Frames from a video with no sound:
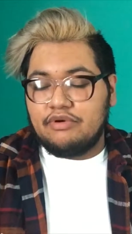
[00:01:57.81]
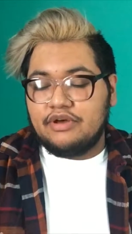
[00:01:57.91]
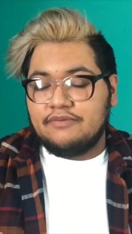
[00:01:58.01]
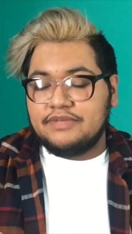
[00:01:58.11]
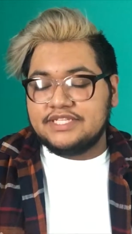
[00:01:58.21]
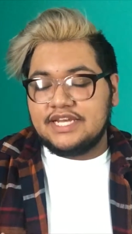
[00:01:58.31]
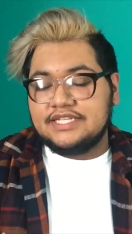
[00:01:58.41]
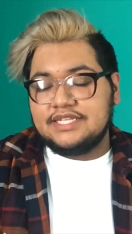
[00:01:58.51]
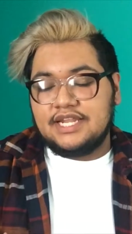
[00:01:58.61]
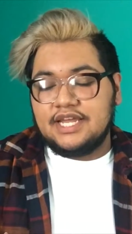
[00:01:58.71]
But
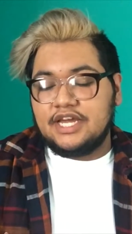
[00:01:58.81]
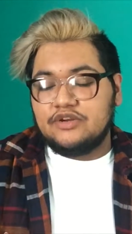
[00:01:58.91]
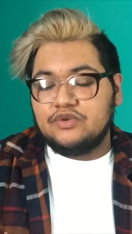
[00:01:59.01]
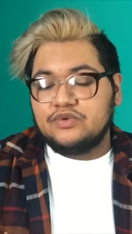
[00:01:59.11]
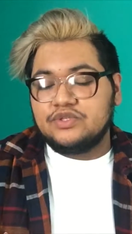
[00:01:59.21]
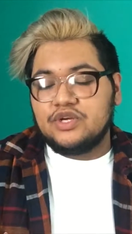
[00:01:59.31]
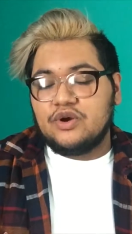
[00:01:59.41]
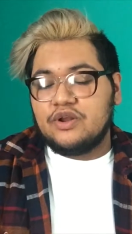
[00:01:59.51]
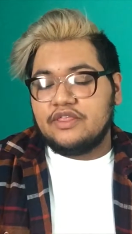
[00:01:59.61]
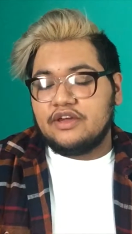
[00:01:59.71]
besides that, like I don't use it,
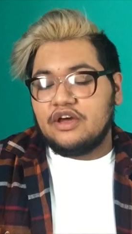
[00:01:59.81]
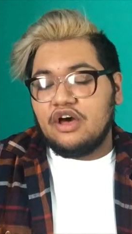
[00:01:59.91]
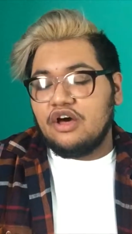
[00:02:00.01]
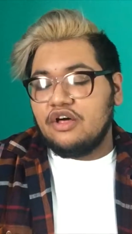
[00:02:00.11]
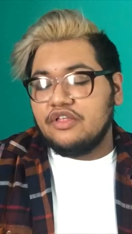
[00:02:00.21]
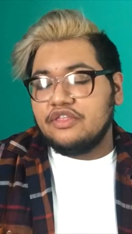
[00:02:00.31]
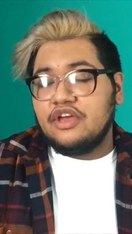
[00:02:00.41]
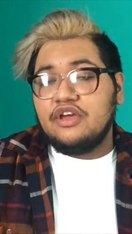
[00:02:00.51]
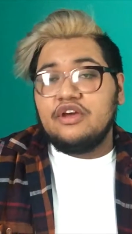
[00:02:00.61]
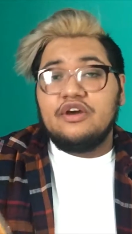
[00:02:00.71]
or the Help
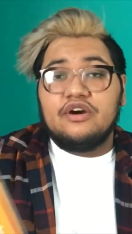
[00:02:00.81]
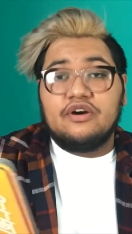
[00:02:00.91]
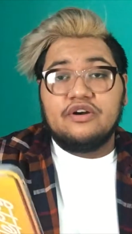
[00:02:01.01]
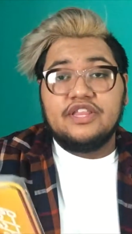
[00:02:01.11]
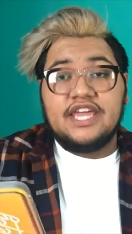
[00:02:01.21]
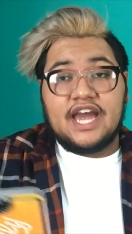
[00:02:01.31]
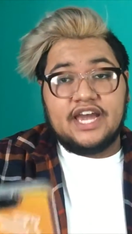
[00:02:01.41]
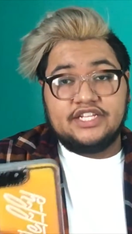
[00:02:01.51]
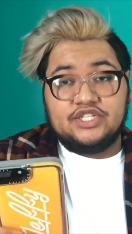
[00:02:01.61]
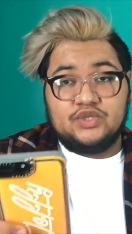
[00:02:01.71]
or the
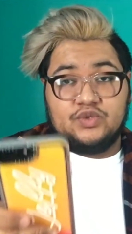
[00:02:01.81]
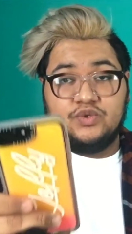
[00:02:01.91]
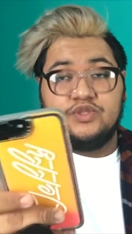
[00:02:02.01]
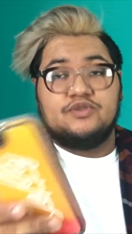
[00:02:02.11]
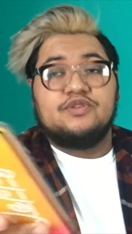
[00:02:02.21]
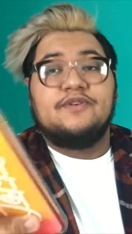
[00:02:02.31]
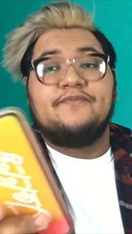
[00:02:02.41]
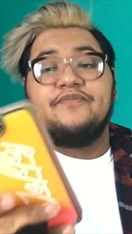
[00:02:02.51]
iTunes